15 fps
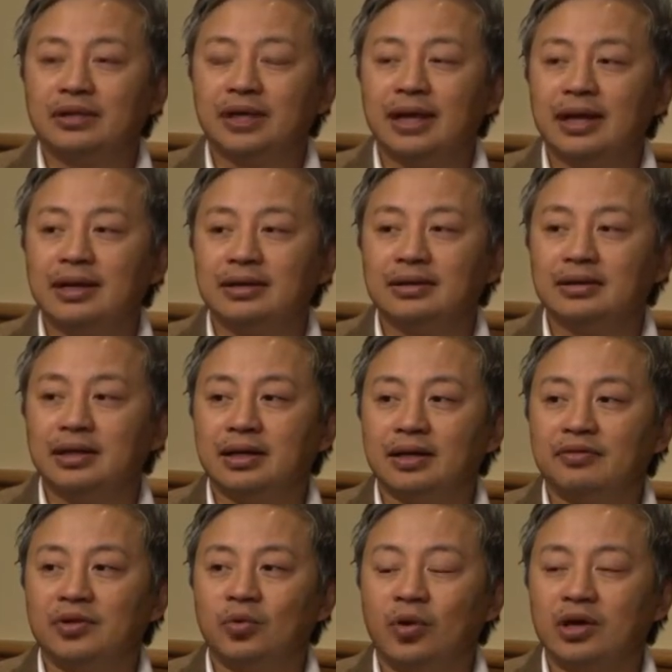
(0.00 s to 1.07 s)
And
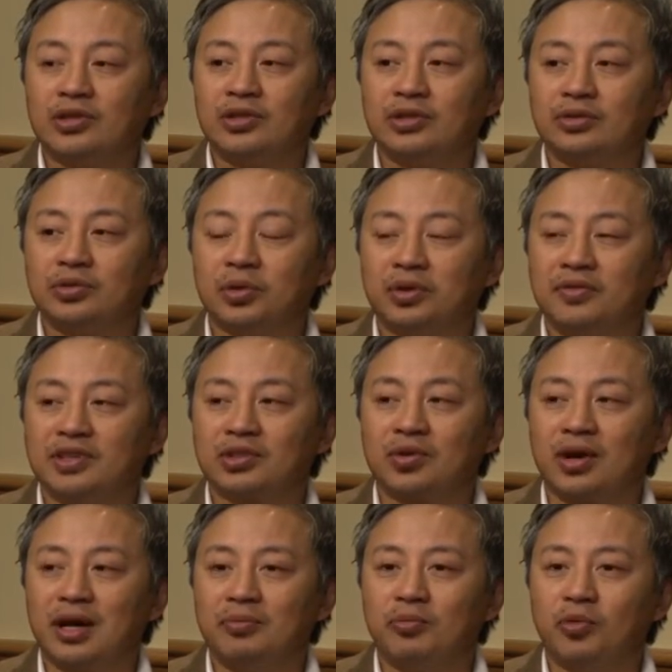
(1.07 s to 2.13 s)
if you want to sort of
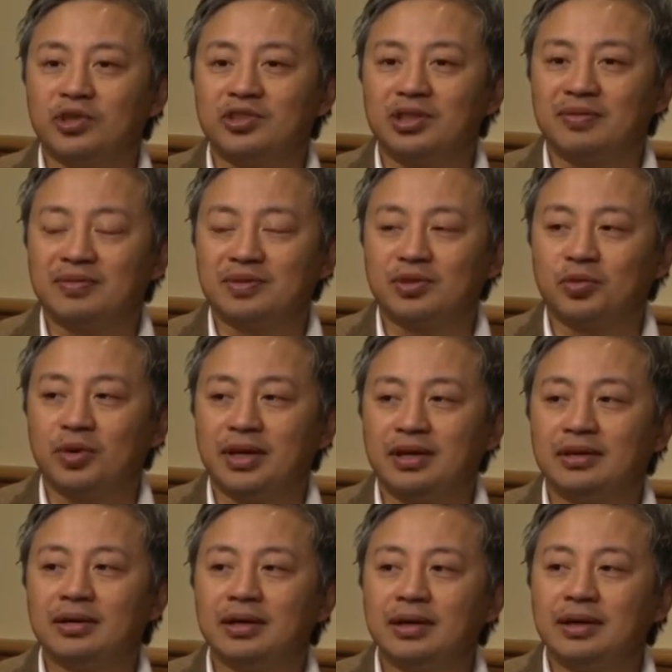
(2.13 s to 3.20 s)
describe what's the difference
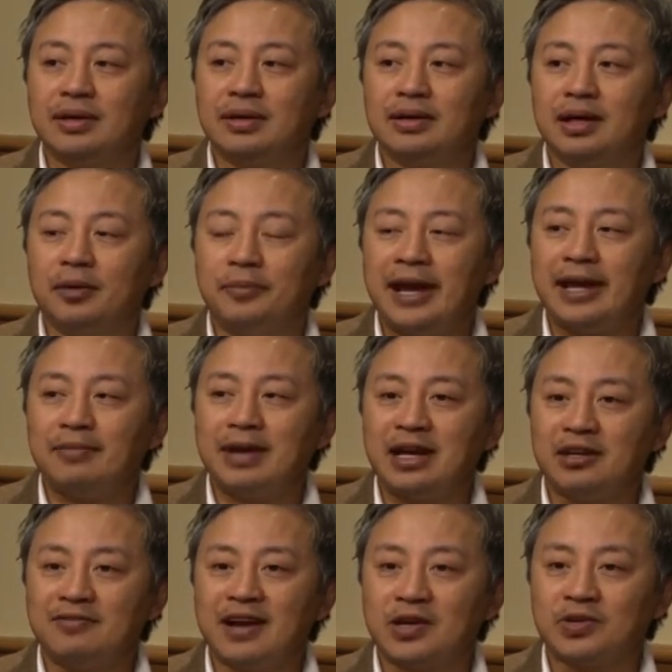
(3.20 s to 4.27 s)
between a paint
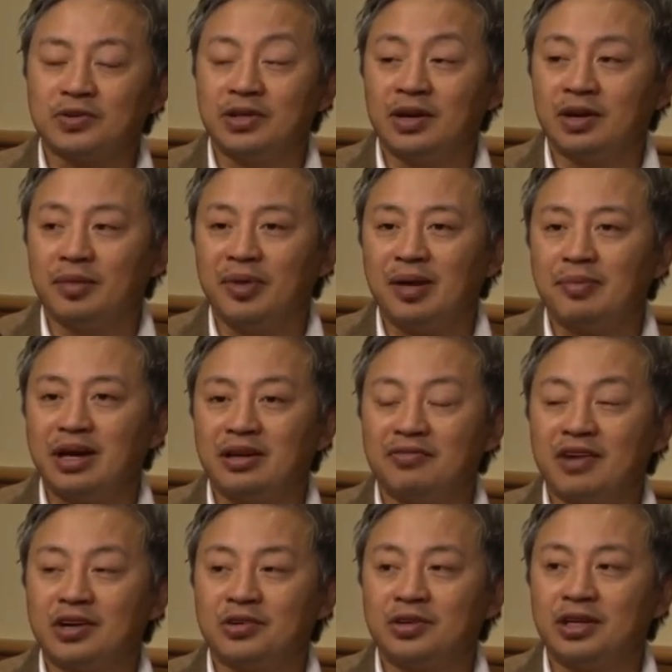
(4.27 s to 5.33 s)
manufactured there and a paint
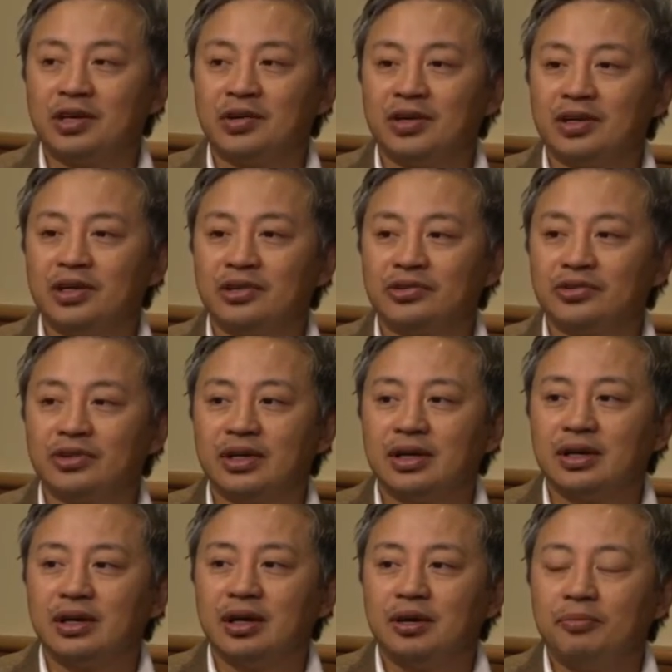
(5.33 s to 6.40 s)
manufactured here, is
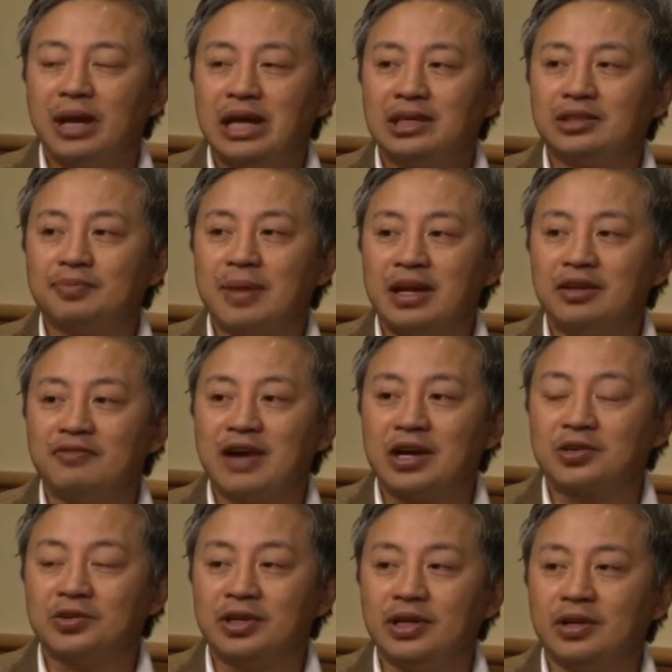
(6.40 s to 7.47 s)
paints
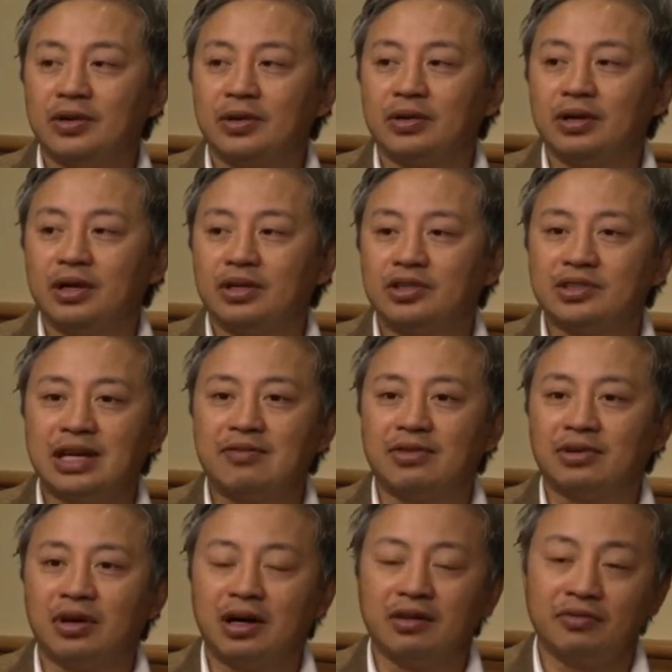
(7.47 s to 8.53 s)
manufactured here just have a
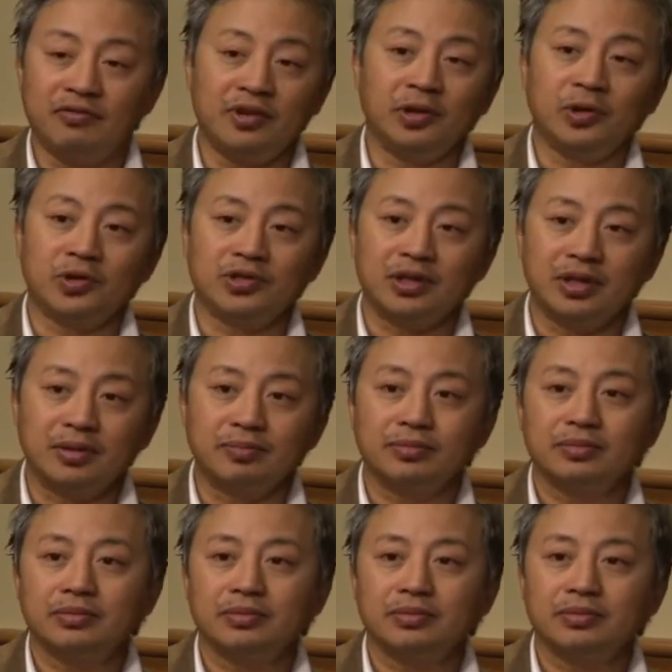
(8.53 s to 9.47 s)
lot of fillers in them.